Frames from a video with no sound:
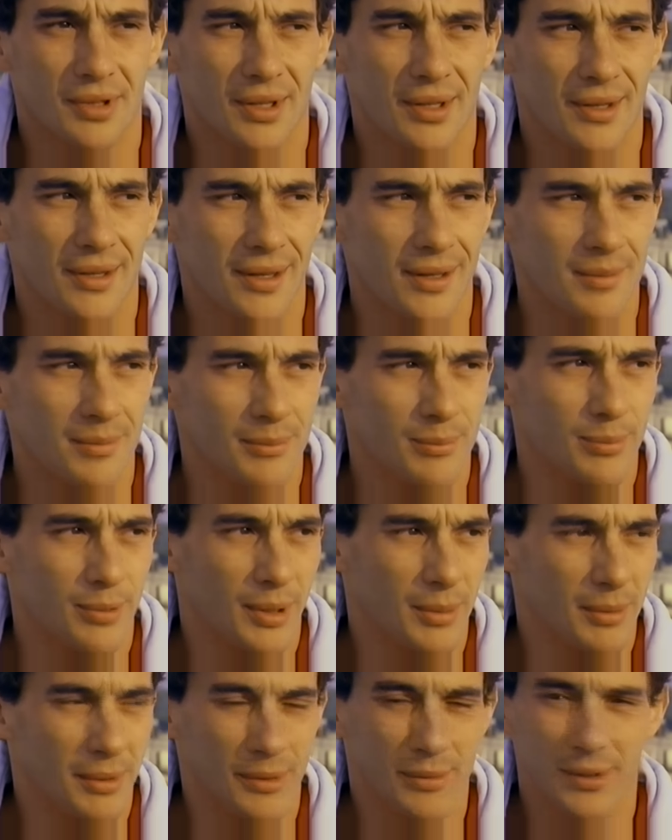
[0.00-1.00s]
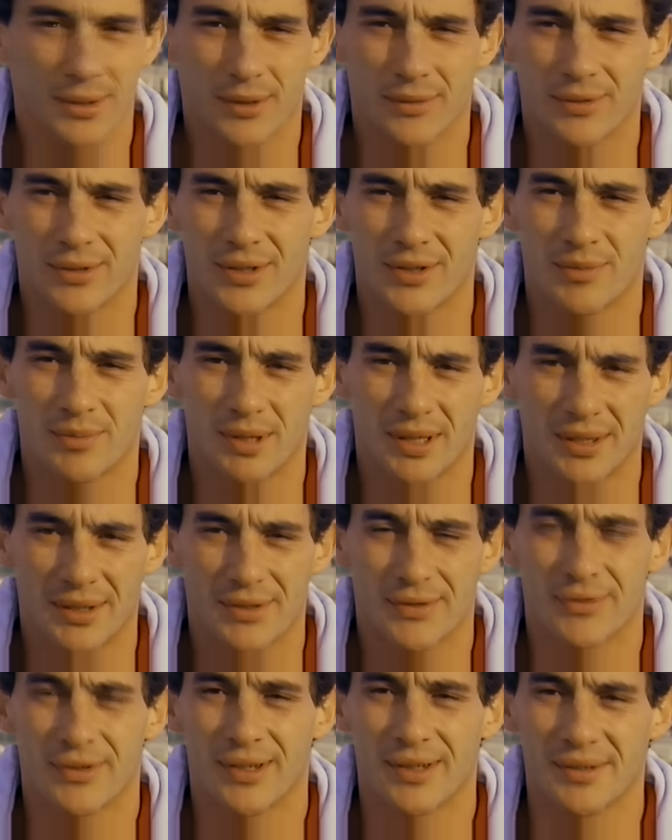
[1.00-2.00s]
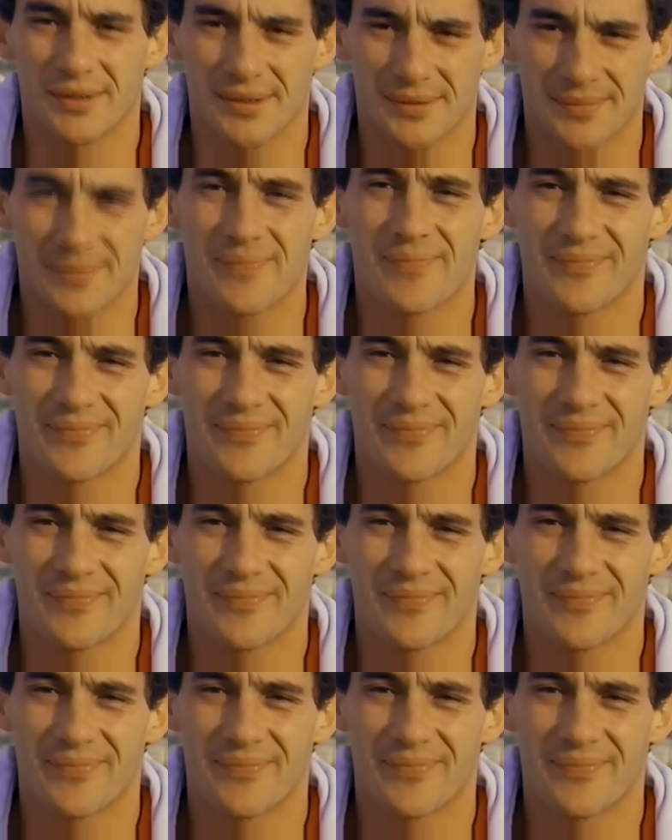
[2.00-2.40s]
and I am probably one of his biggest fans.